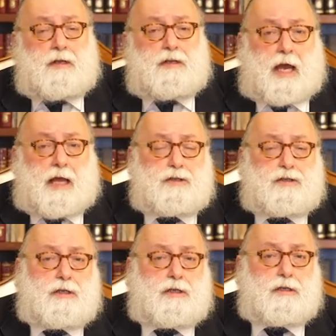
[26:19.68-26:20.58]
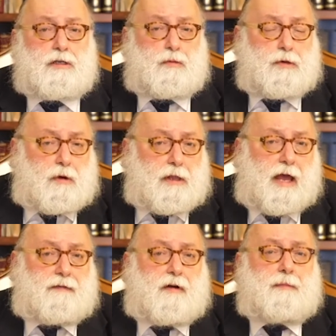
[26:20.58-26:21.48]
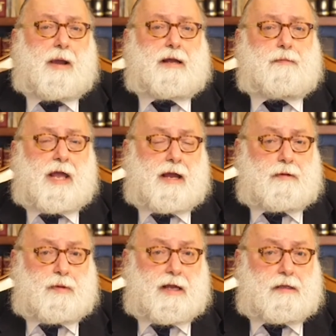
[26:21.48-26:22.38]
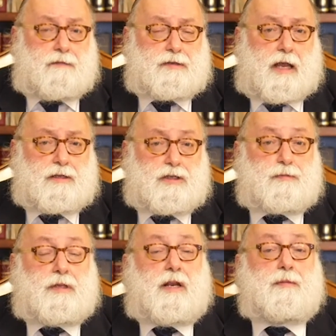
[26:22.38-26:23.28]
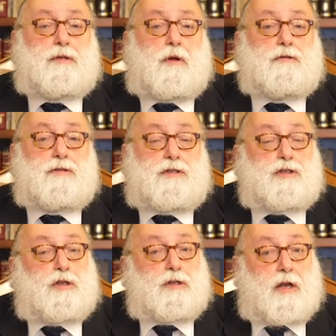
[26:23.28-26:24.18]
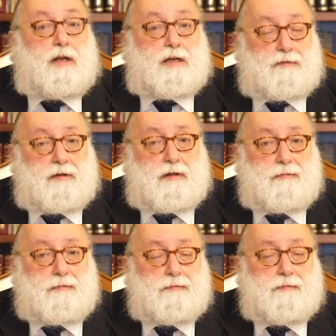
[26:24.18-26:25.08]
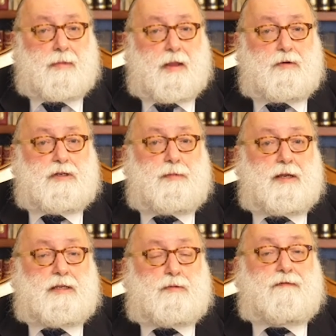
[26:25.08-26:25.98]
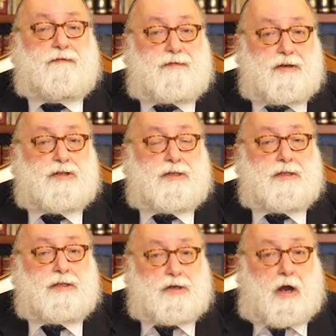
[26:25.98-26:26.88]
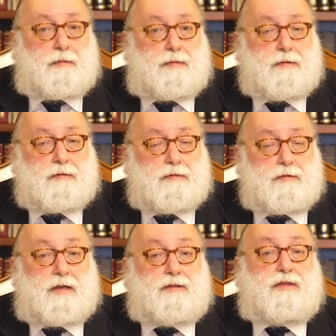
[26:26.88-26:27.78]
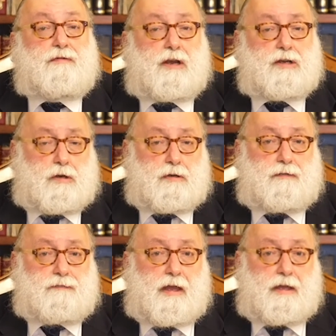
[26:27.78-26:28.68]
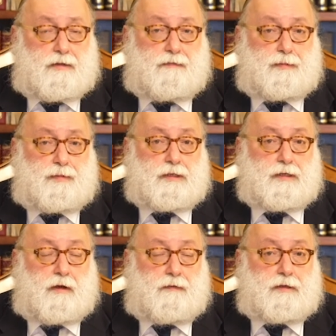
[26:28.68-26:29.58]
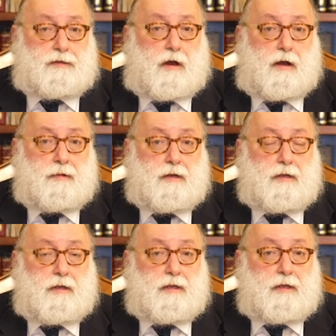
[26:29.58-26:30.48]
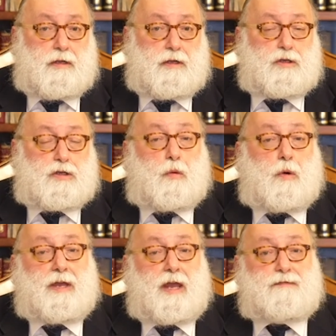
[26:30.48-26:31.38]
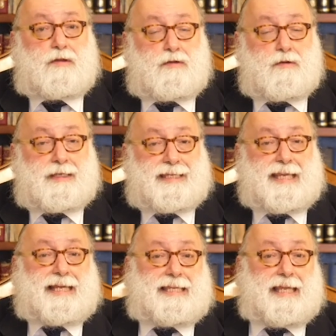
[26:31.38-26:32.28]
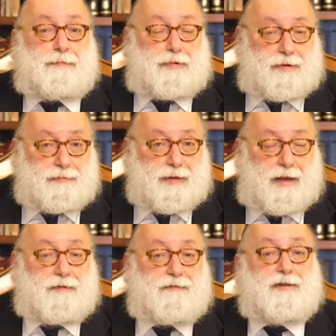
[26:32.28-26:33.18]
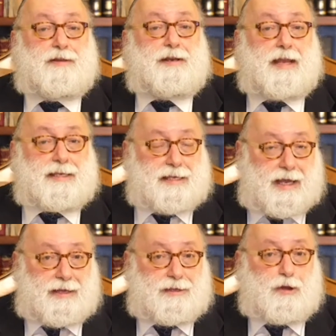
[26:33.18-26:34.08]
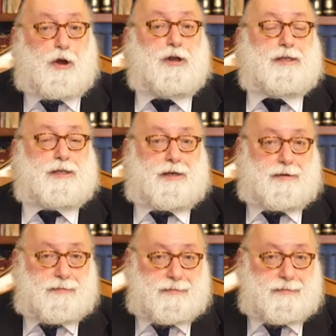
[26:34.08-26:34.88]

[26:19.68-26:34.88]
challenges. So we all have our peckle of challenges, but the Rebbe told us this is the Deir HaShvi, which means we're finishing the job. We're at the threshold of the end of the job. So what we have to do is dig deeper and reveal the Netzach, the Eitzer,